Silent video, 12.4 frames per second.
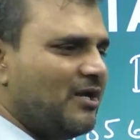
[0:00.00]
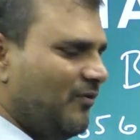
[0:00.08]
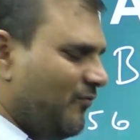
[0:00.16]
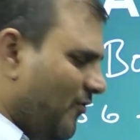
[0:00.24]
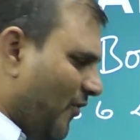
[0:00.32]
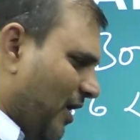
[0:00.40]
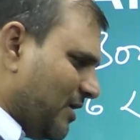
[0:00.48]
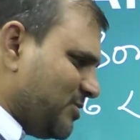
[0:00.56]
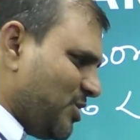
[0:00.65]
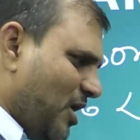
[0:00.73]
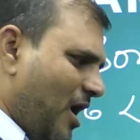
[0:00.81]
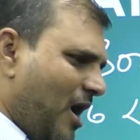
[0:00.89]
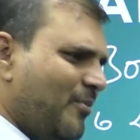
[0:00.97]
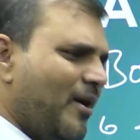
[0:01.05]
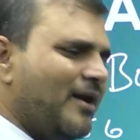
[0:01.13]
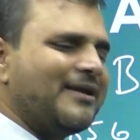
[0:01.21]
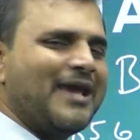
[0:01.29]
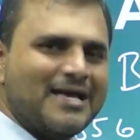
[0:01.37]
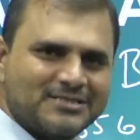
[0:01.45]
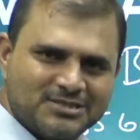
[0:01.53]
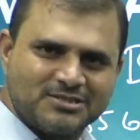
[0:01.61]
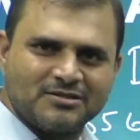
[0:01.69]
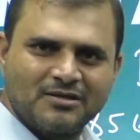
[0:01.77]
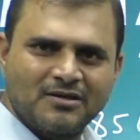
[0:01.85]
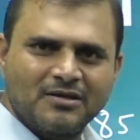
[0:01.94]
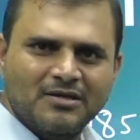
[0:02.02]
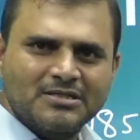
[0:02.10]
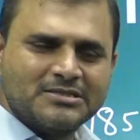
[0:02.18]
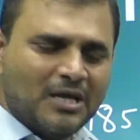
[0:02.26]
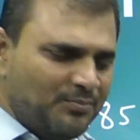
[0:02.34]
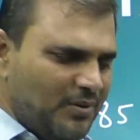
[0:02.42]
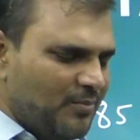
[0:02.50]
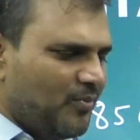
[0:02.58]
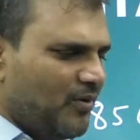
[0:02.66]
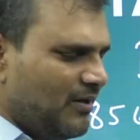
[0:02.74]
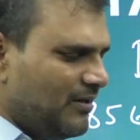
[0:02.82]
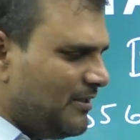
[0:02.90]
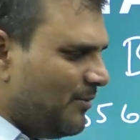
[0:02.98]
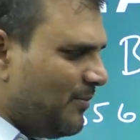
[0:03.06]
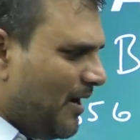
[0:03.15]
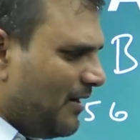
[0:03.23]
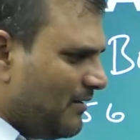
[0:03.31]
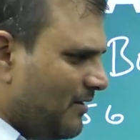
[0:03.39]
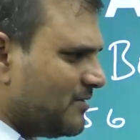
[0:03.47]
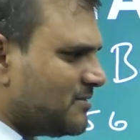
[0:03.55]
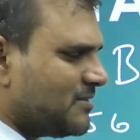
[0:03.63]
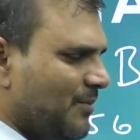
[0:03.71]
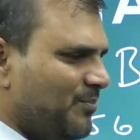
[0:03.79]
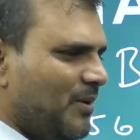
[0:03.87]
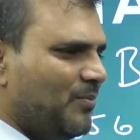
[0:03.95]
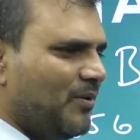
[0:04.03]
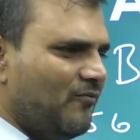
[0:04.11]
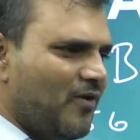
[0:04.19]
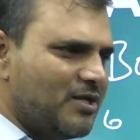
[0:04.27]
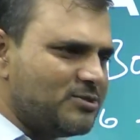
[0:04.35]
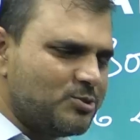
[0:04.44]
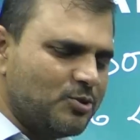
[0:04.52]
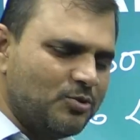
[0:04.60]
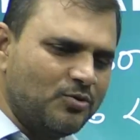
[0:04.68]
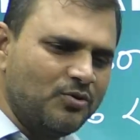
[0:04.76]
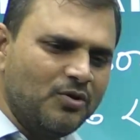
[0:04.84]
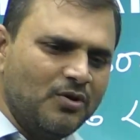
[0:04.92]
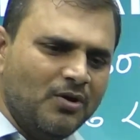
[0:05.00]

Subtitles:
If you want a job or caste, some people demand, some people wants to